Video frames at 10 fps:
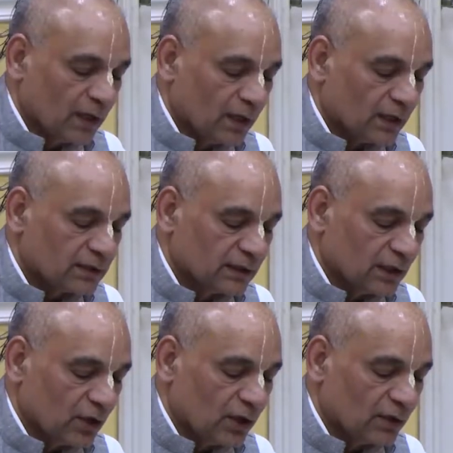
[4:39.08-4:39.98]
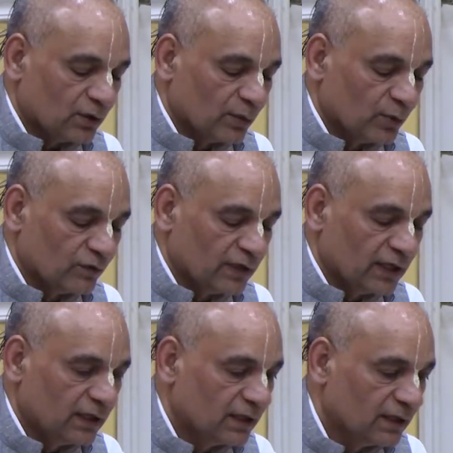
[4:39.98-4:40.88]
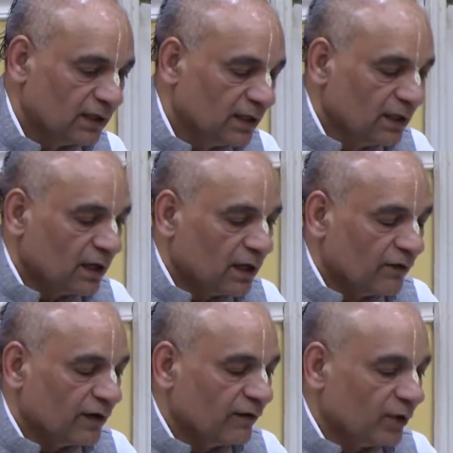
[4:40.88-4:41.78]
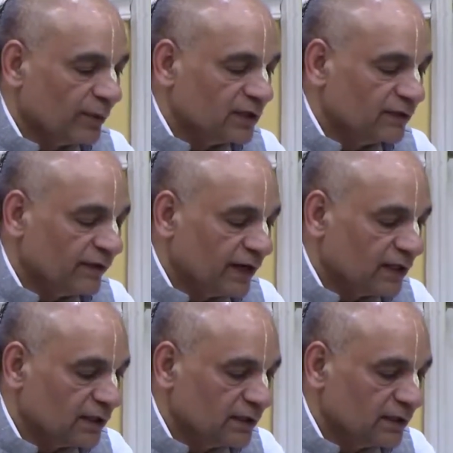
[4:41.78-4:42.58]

asking the Lord to remove the covering from His face.